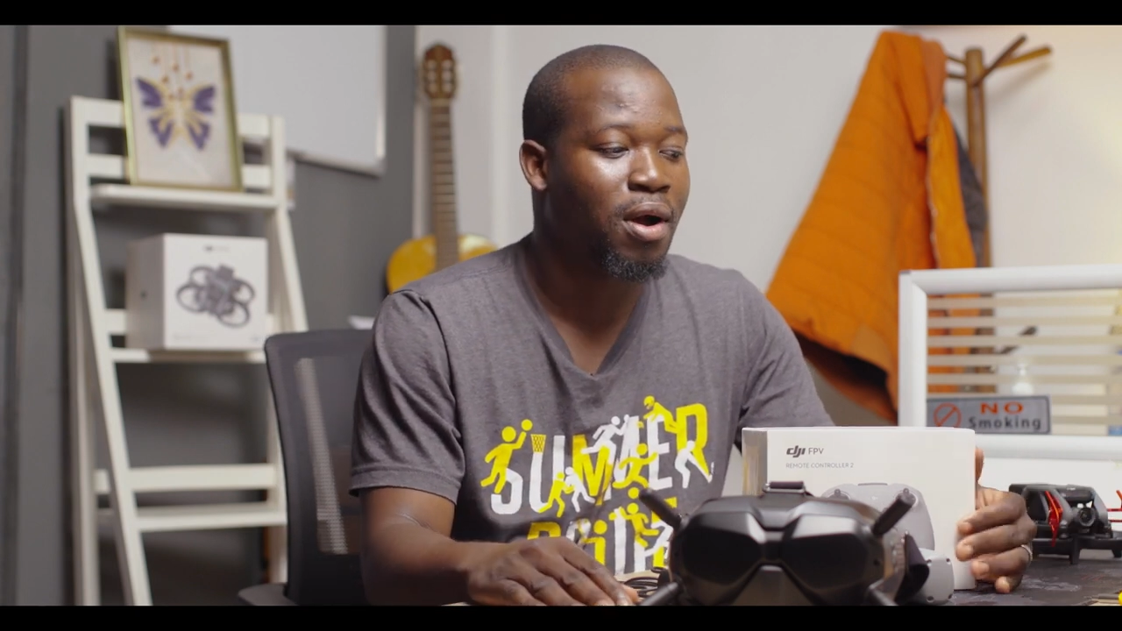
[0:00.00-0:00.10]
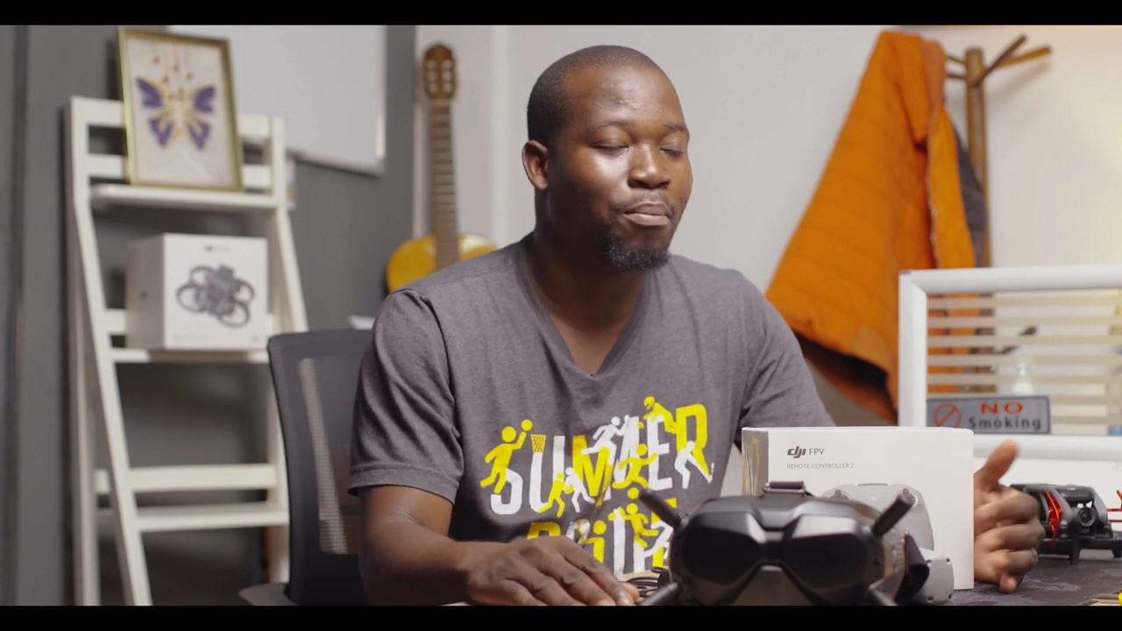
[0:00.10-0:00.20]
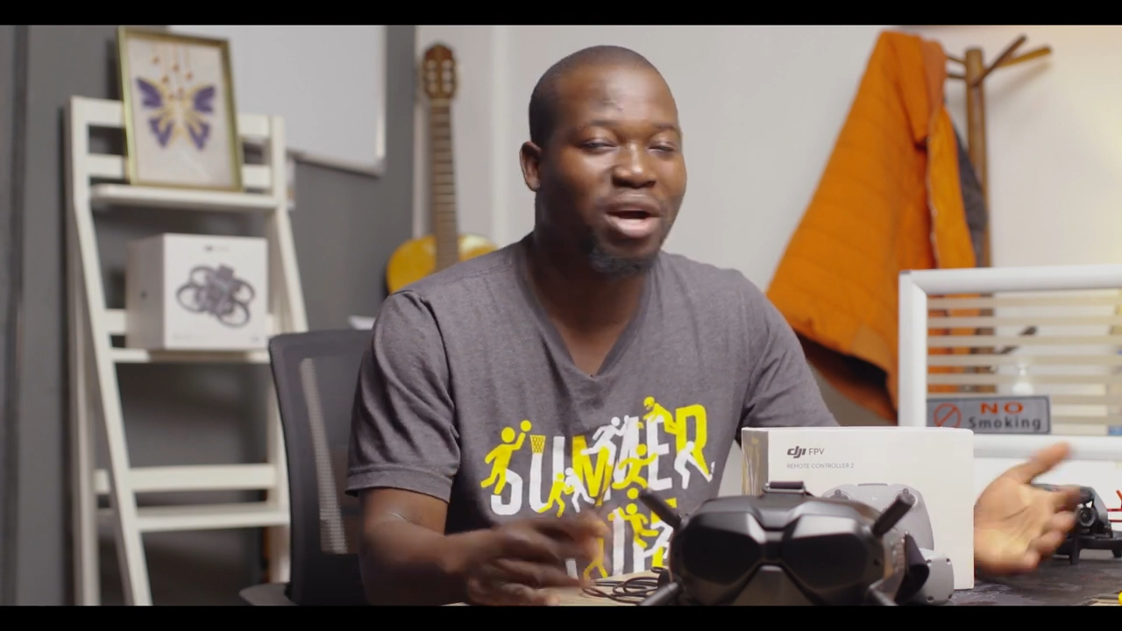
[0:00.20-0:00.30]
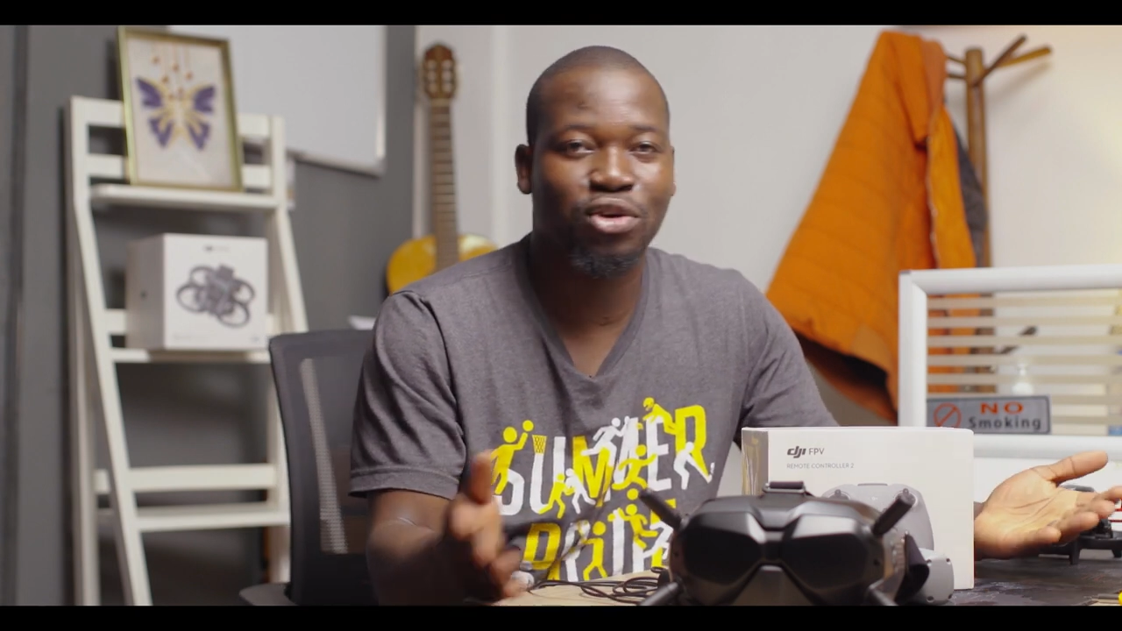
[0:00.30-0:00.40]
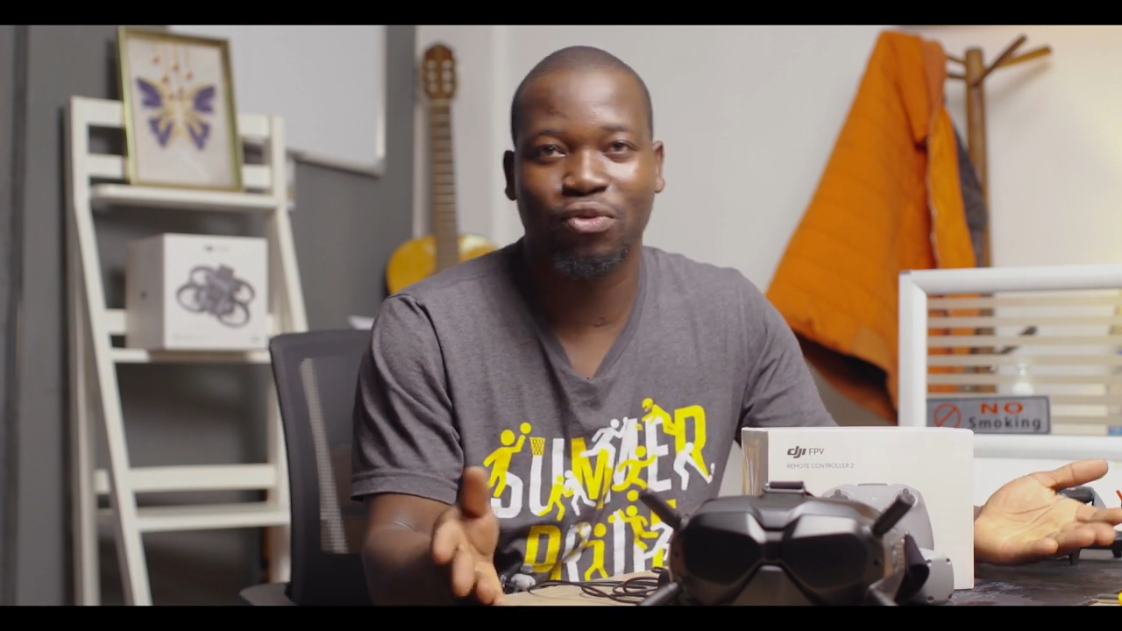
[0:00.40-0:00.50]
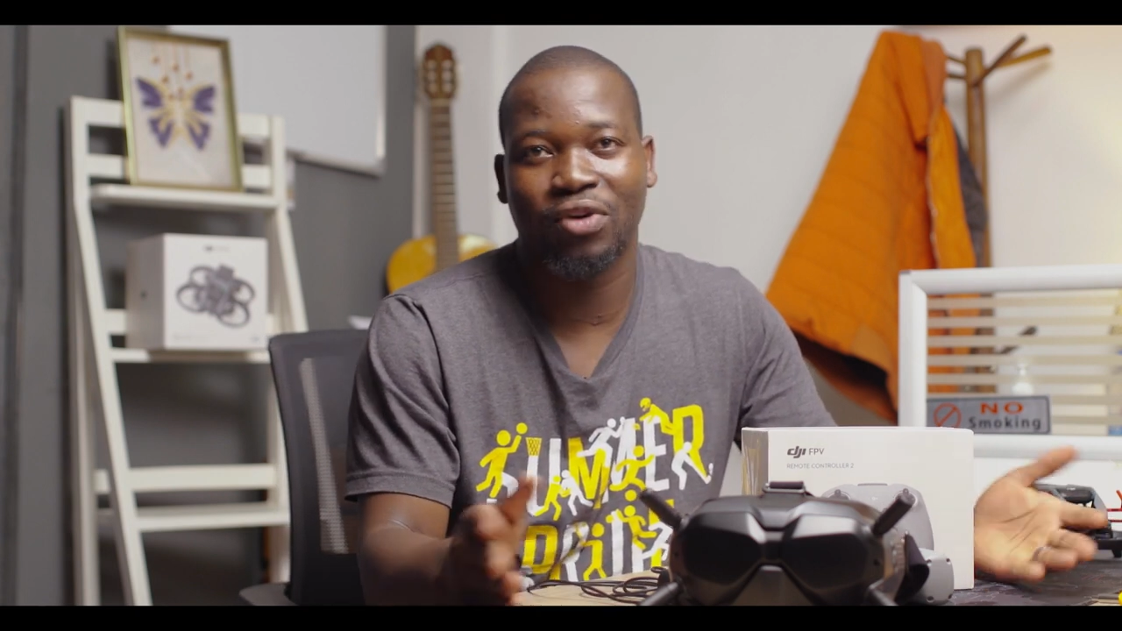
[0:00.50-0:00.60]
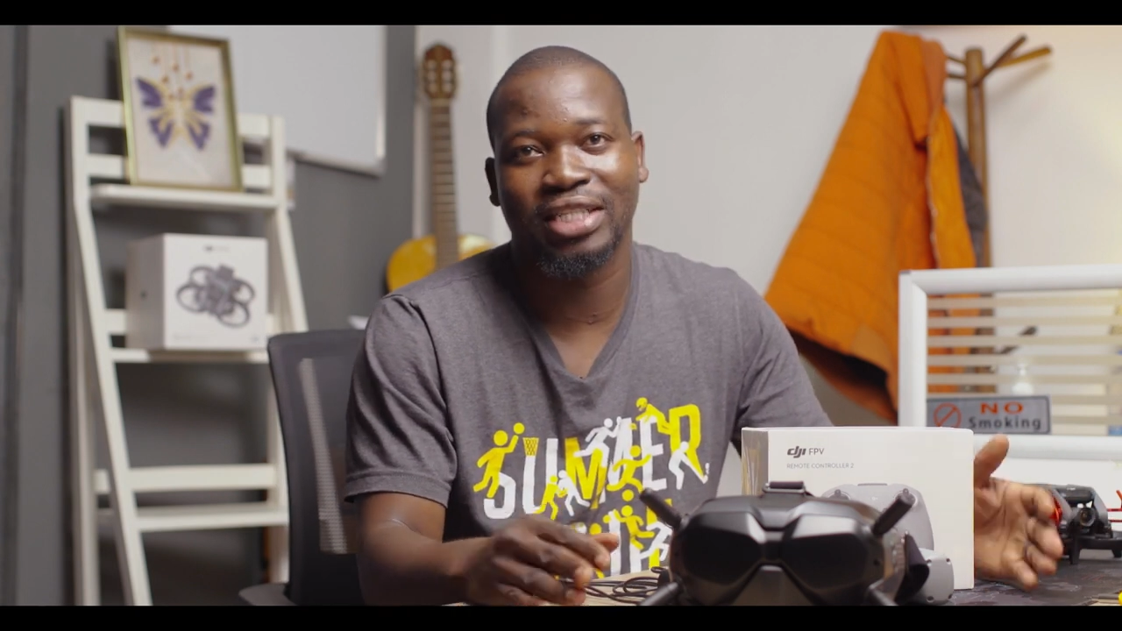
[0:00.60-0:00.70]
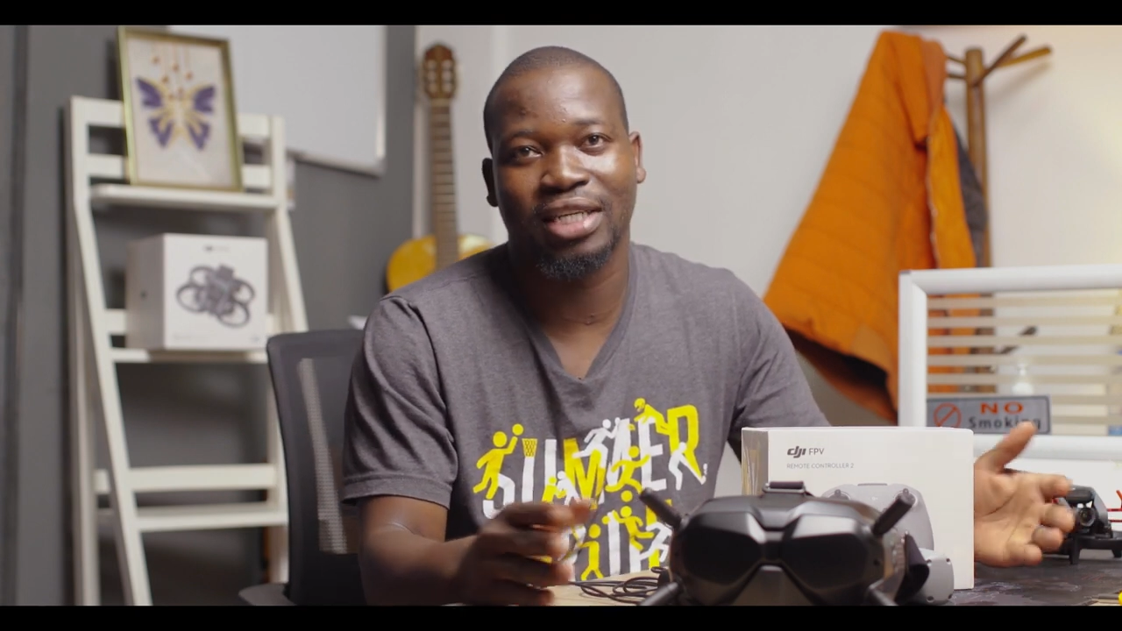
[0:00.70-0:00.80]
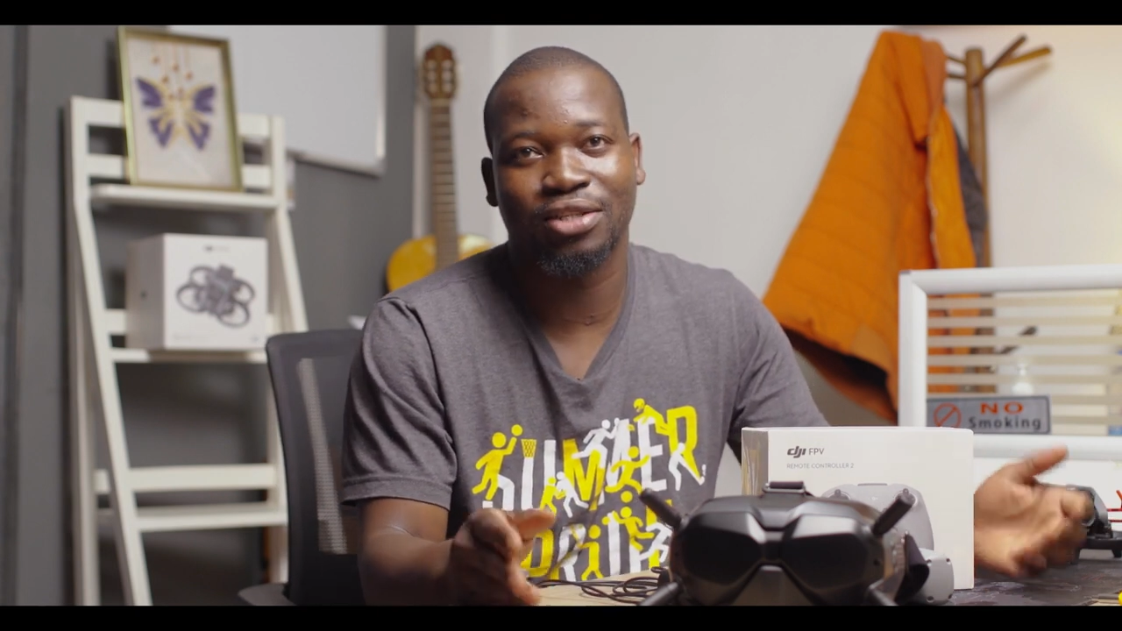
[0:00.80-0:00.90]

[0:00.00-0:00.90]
maneuvers